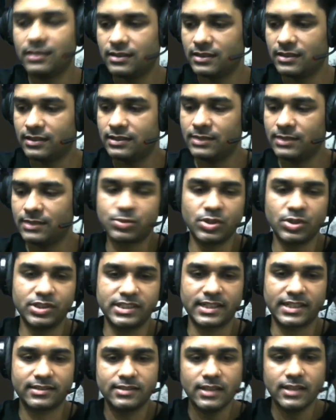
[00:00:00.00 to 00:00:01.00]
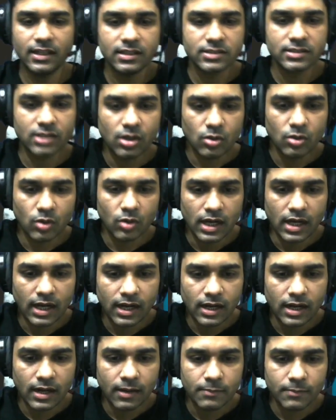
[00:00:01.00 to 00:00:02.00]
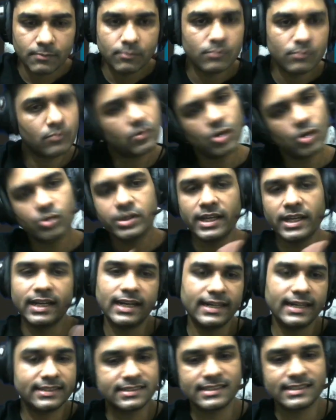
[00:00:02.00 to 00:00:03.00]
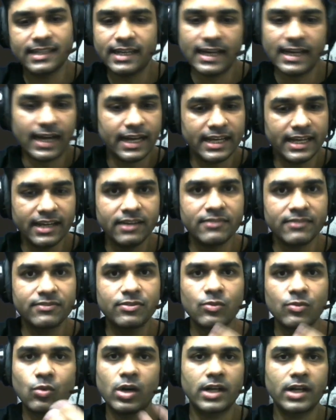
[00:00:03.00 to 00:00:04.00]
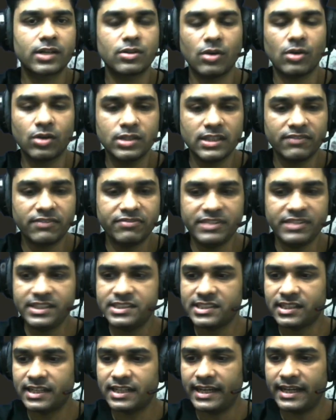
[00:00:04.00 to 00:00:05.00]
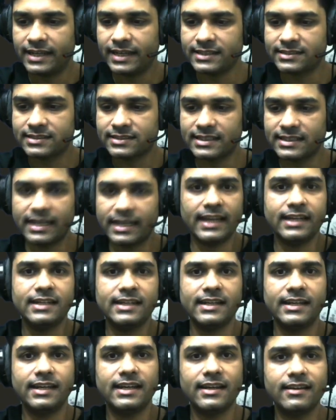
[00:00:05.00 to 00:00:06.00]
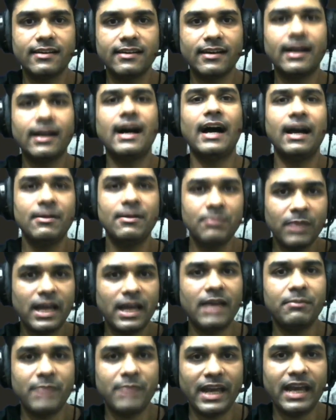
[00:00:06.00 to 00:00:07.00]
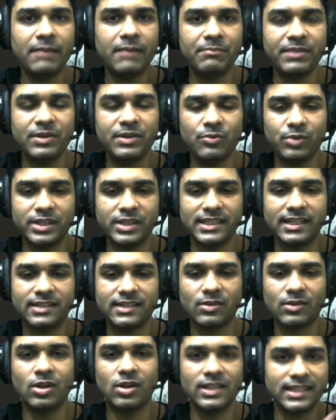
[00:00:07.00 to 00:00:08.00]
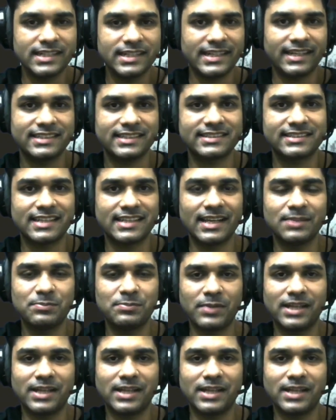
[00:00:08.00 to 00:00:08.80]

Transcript: the project. So okay, let's say I have worked on the feature X and I'm happy with it. All the tests are